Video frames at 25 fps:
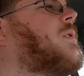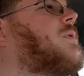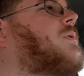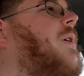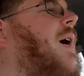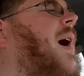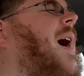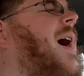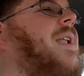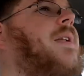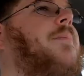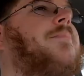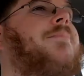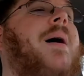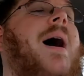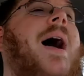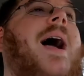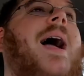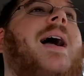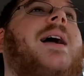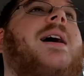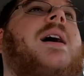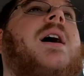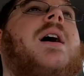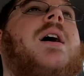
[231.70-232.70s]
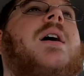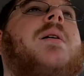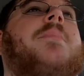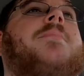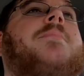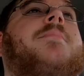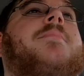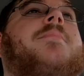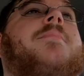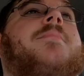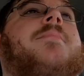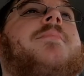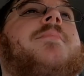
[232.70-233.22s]
So I had to back up
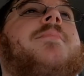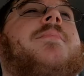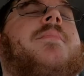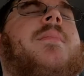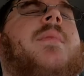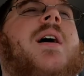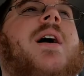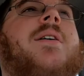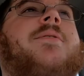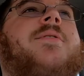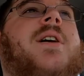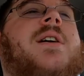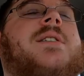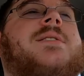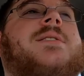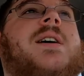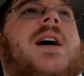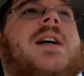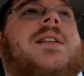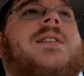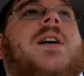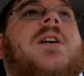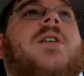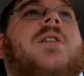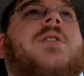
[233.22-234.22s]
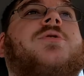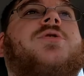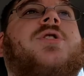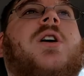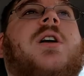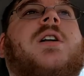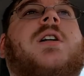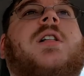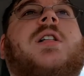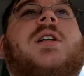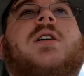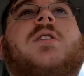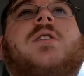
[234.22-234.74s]
after I sat there and tried
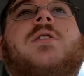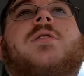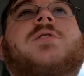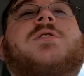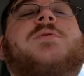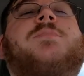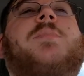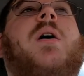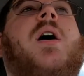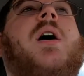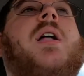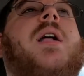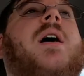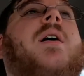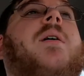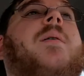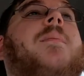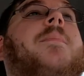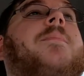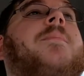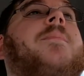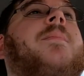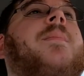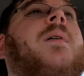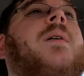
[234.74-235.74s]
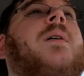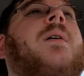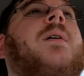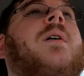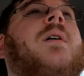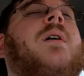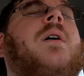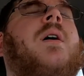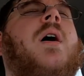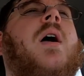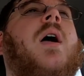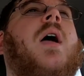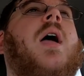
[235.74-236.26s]
to clear a little spot out,
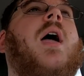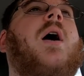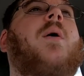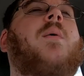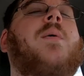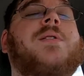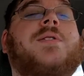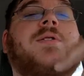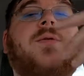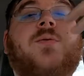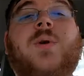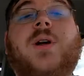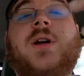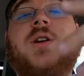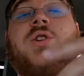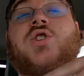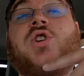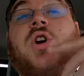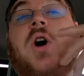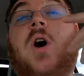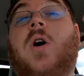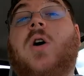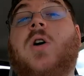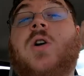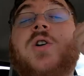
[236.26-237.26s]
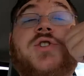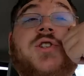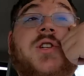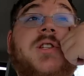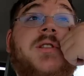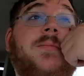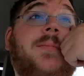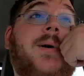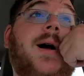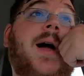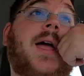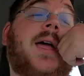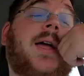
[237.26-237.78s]
and went to recharge at
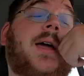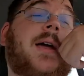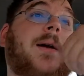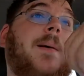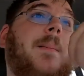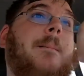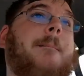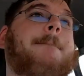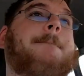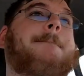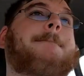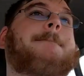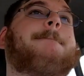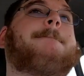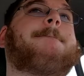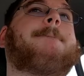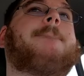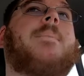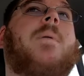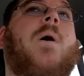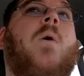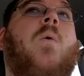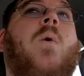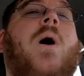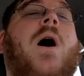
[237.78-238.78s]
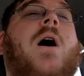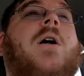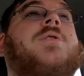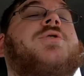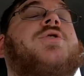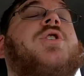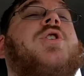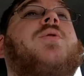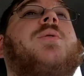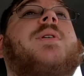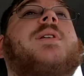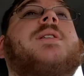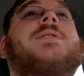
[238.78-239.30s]
the bank. While
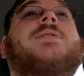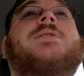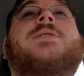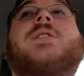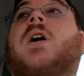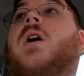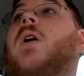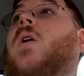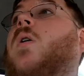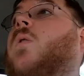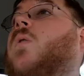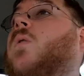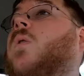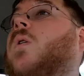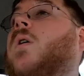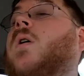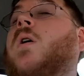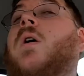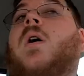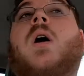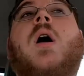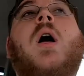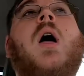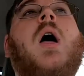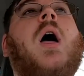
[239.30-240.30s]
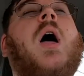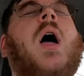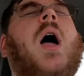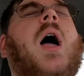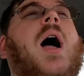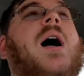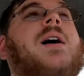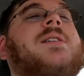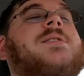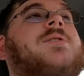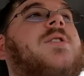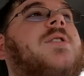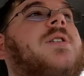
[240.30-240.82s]
doing so,
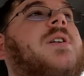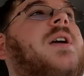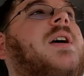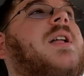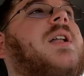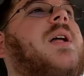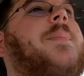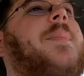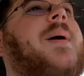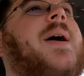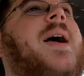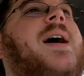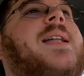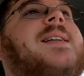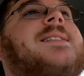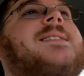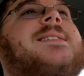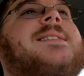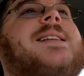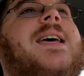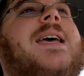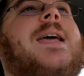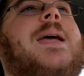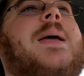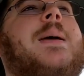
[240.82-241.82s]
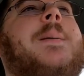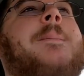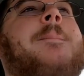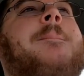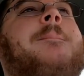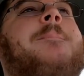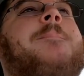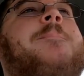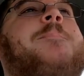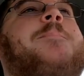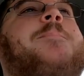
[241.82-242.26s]
I started getting up ahead of steam,